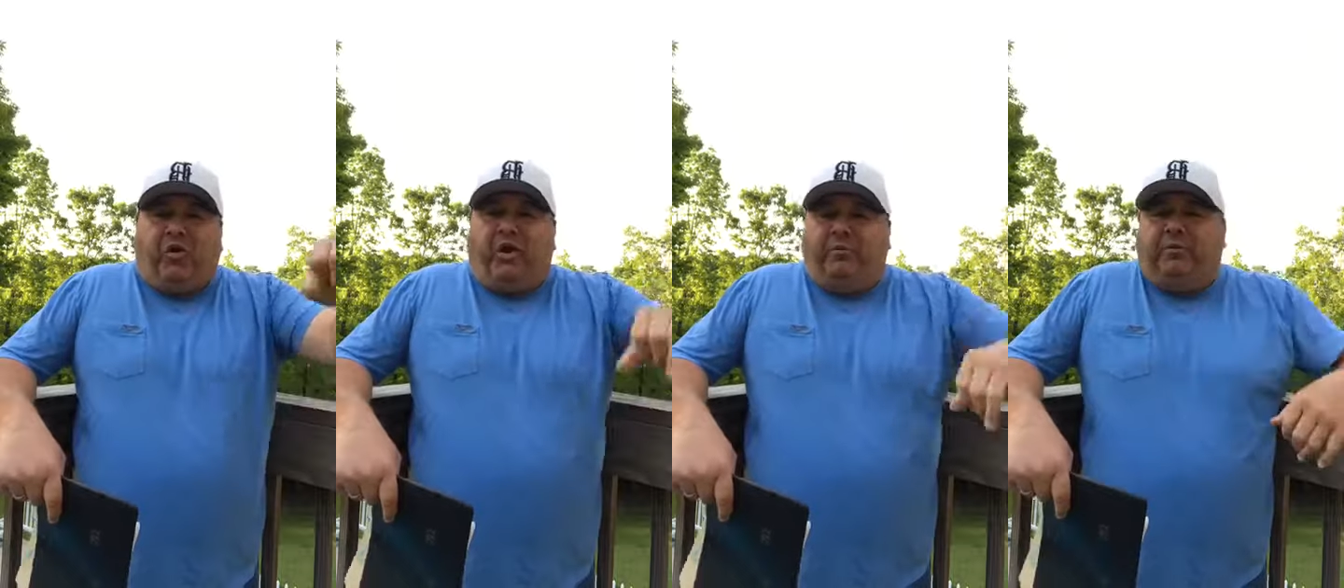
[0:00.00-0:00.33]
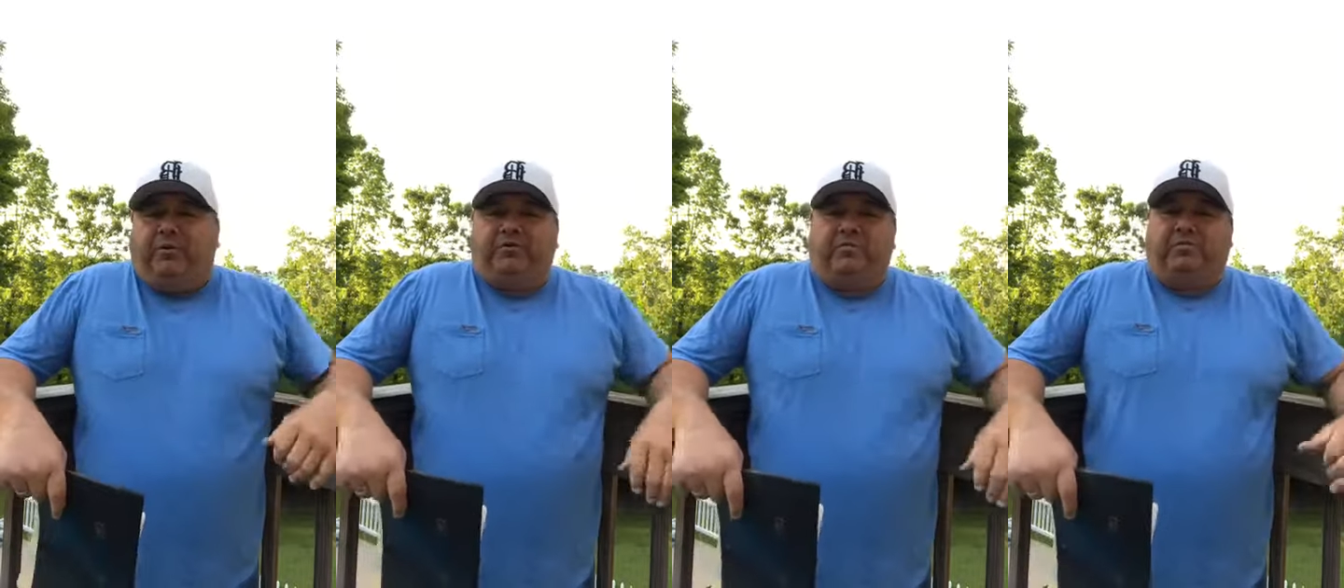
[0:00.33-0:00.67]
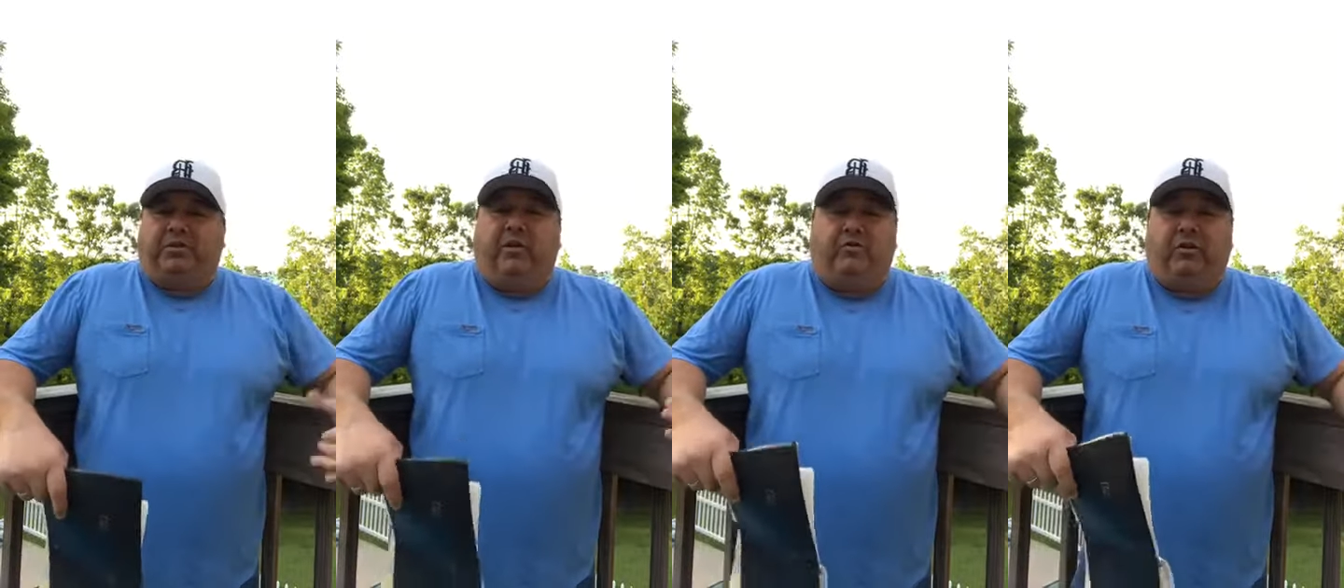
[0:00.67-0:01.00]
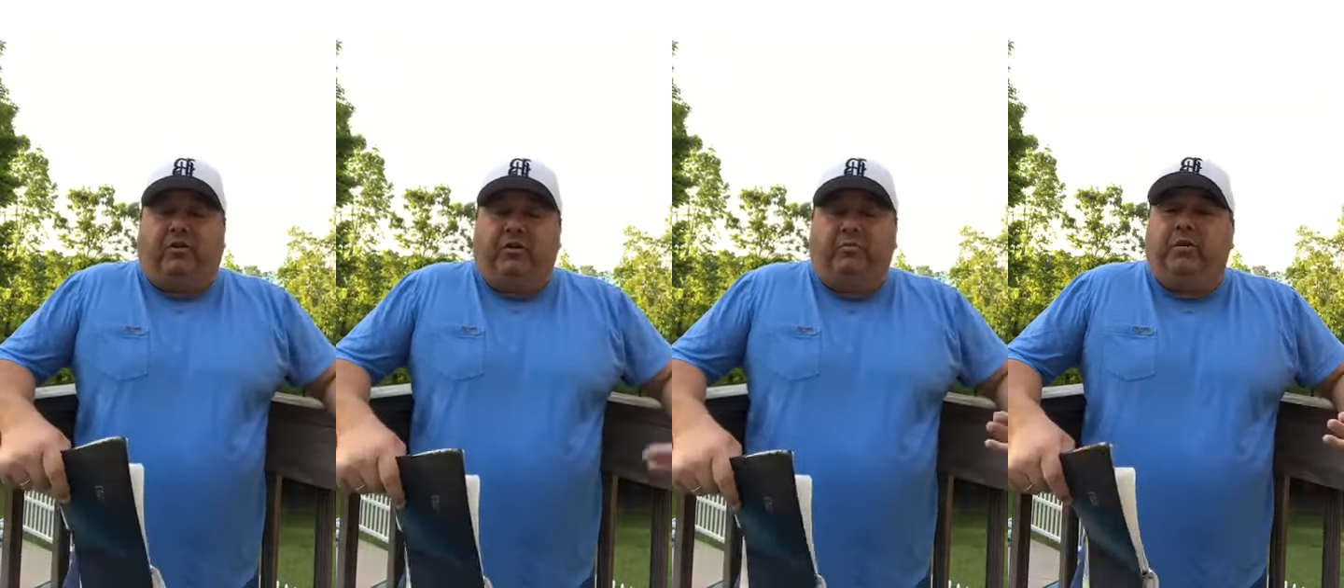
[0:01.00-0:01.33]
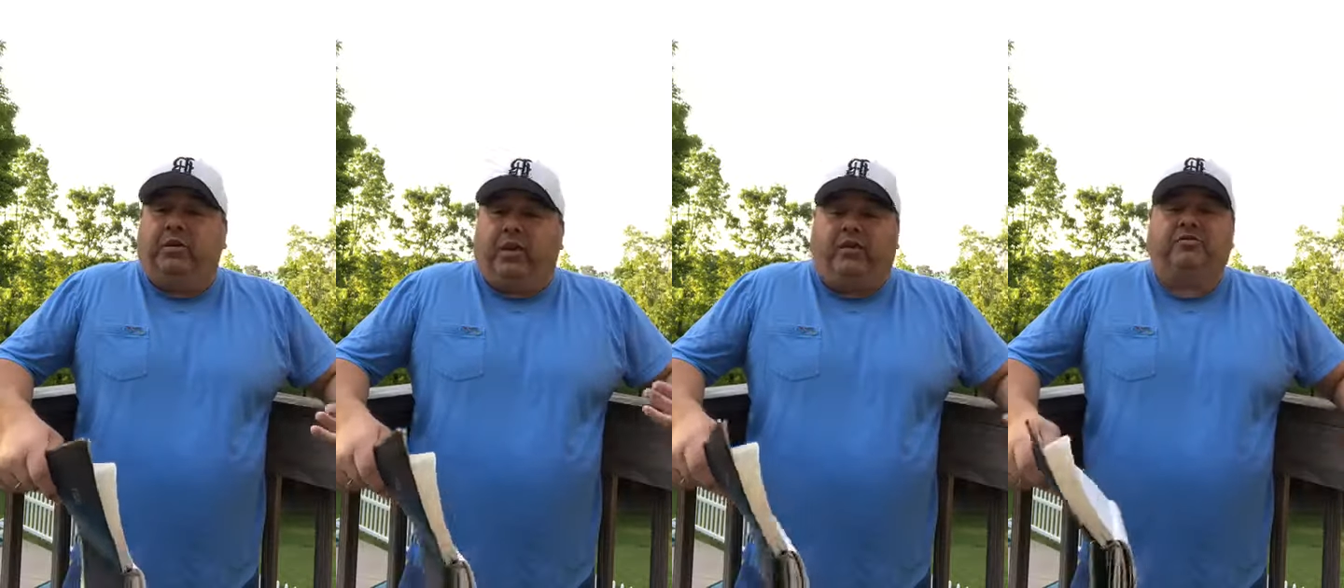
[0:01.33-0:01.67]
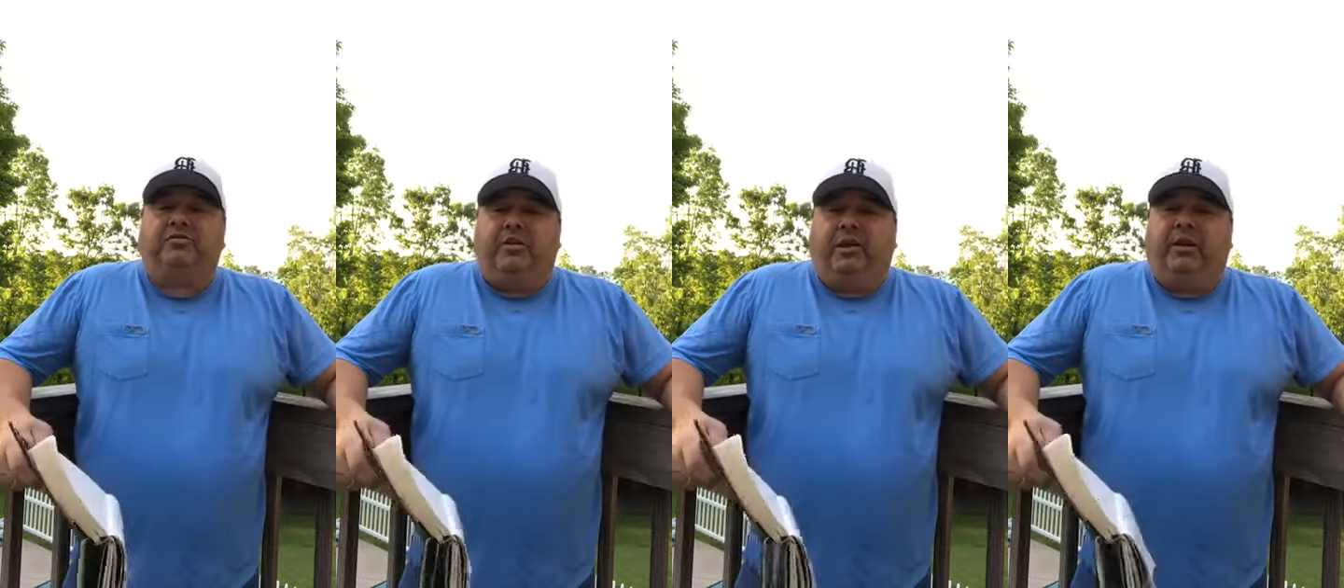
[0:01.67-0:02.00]
ahead and put some salt on it,
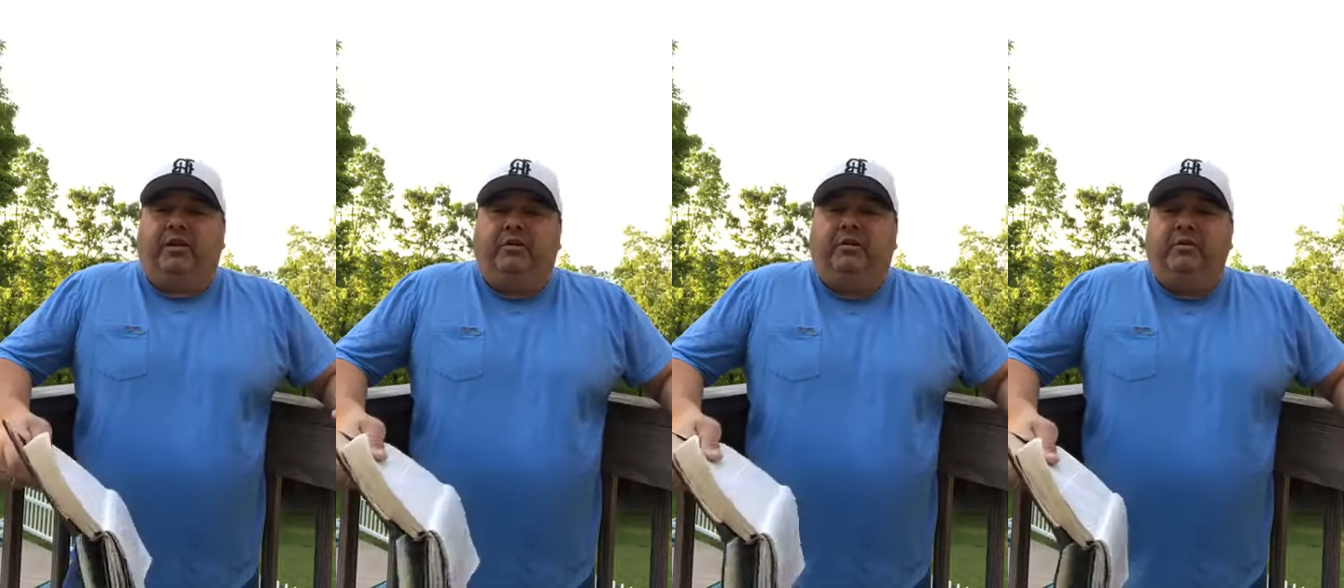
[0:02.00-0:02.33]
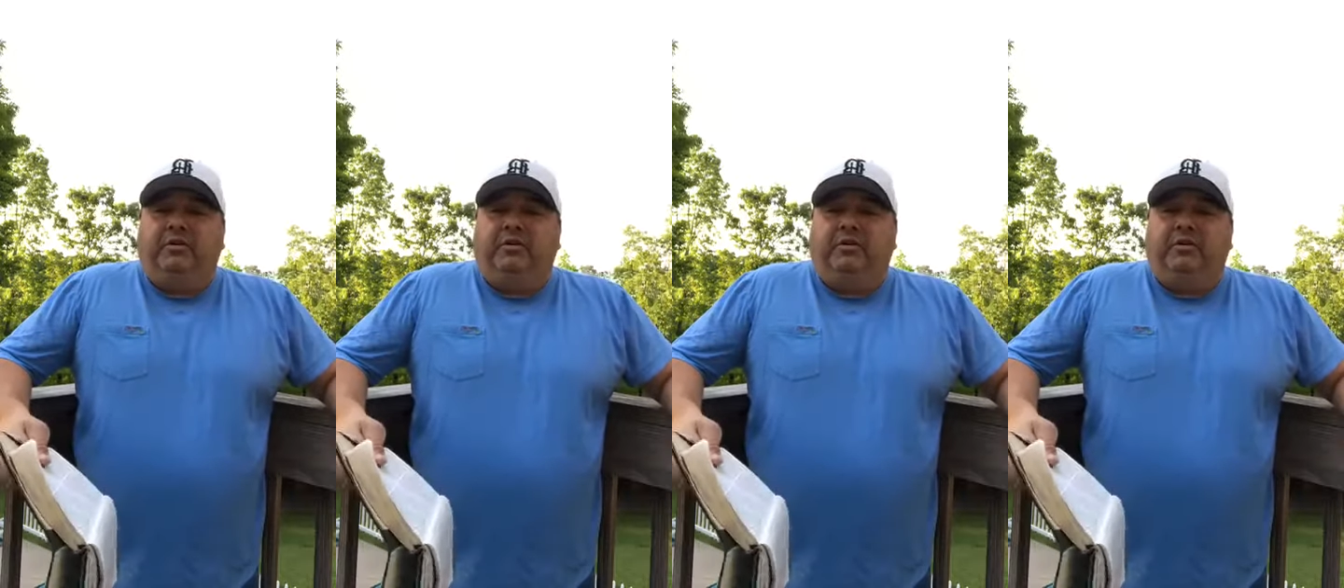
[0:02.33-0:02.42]
because their